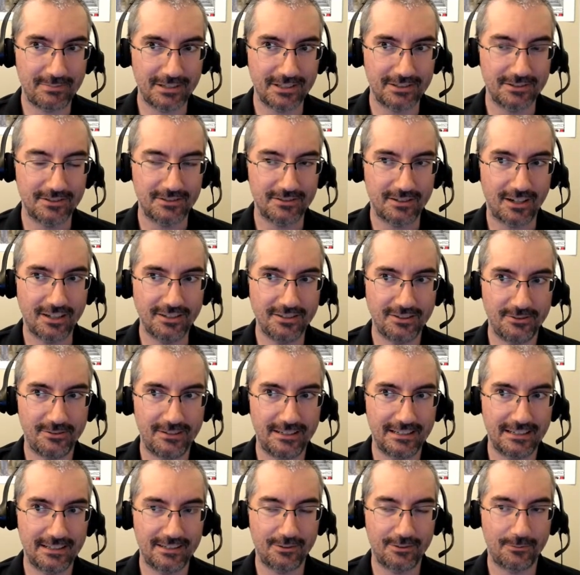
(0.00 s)
but you're
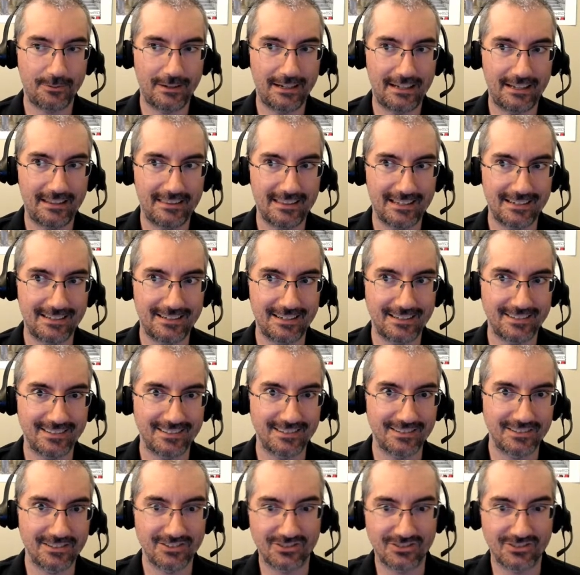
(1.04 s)
undoing it in a way that doesn't